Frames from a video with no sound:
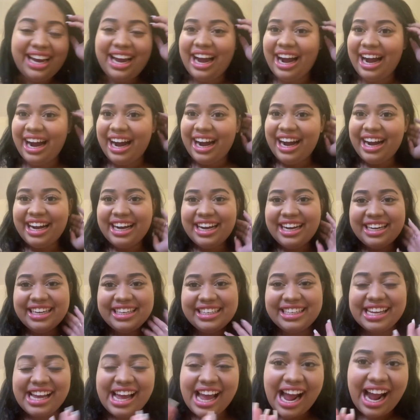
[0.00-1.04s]

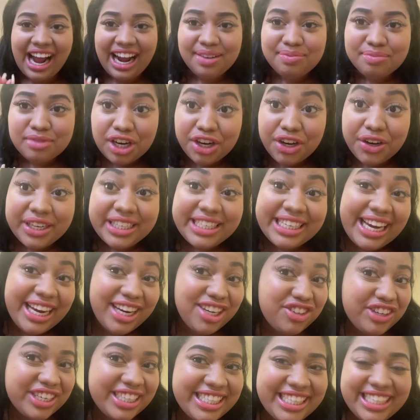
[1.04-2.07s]
and I'm going to get
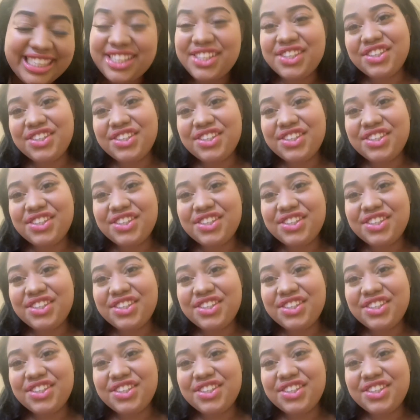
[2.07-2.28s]
dressed into